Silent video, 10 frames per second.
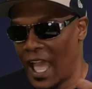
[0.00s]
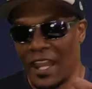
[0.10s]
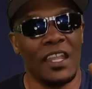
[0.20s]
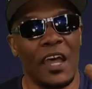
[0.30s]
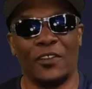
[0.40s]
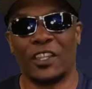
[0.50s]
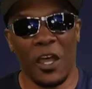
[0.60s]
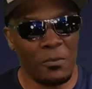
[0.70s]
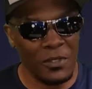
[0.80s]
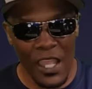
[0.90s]
I didn't have a
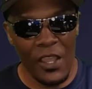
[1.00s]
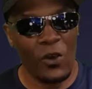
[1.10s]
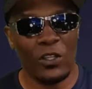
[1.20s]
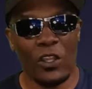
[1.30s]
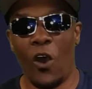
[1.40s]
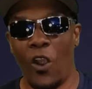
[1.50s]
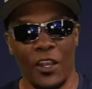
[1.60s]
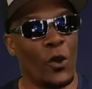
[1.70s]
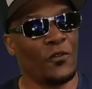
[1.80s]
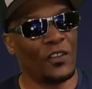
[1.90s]
thumbnail or a
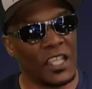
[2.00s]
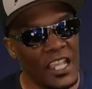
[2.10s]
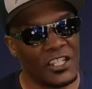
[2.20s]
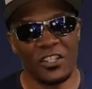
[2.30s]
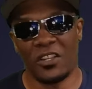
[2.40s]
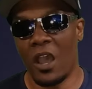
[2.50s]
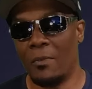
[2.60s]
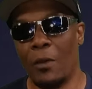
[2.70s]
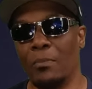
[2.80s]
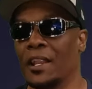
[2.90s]
notification come out,